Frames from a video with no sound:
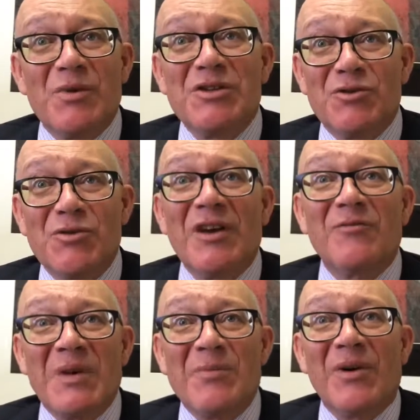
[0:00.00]
We do
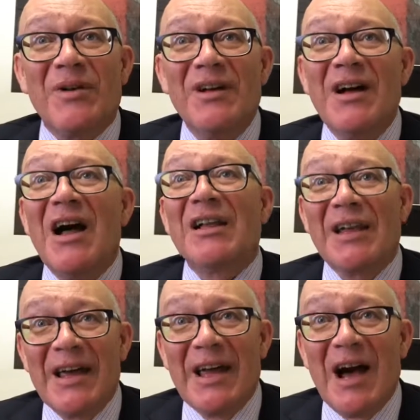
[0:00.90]
give people a
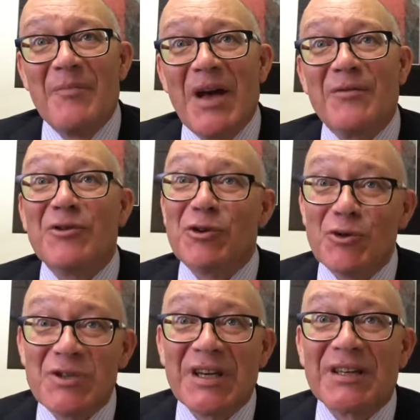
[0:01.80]
leg up and
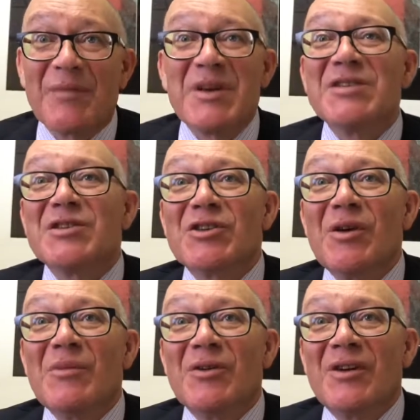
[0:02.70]
using the business
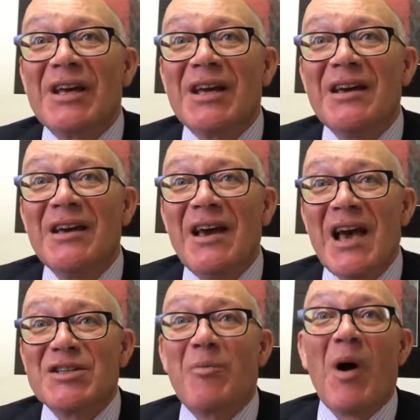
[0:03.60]
community
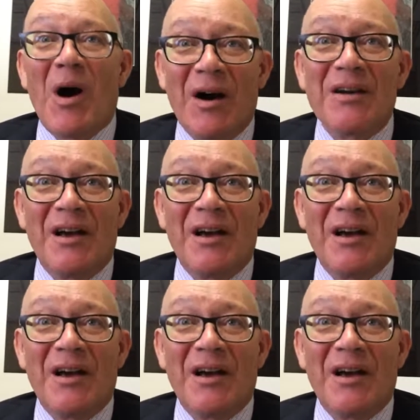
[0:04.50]
as a part